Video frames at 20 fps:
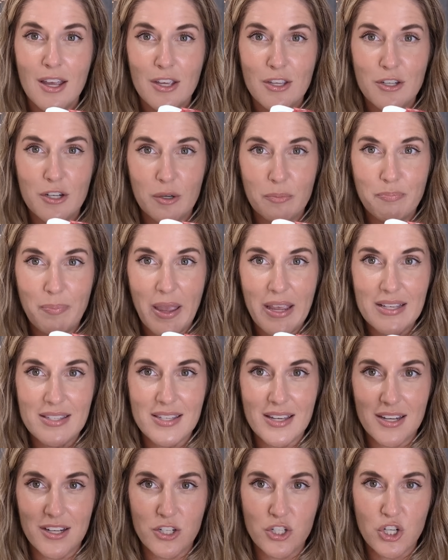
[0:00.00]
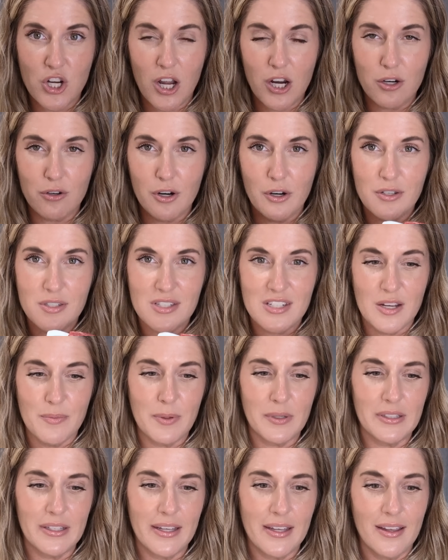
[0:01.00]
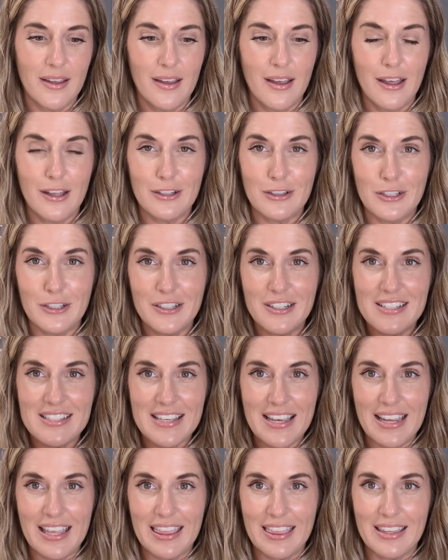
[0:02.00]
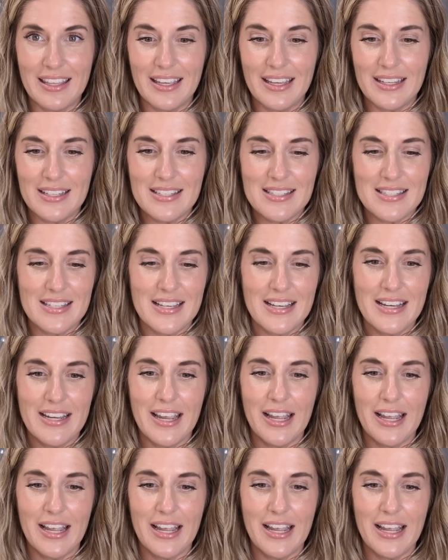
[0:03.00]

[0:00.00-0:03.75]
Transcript: Your basic chuck roast typically looks like this.